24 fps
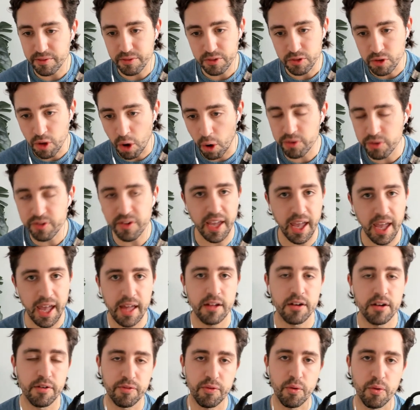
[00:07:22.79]
knows it
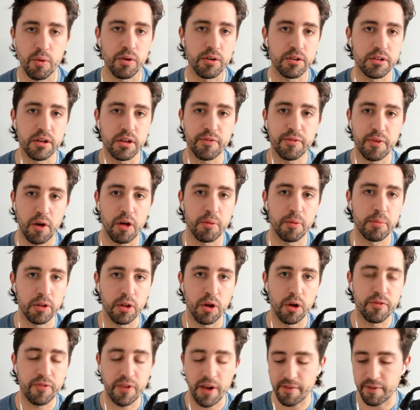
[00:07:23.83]
can't afford to fall
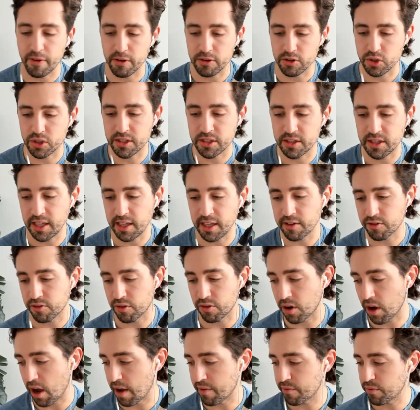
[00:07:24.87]
below 500 in the
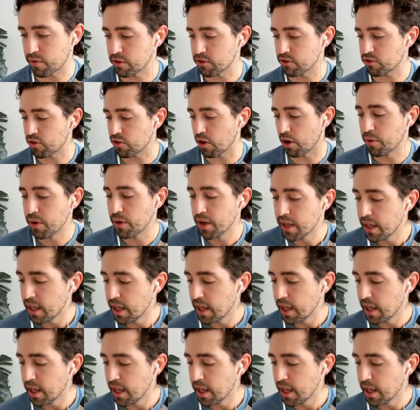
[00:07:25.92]
Eastern Conference. So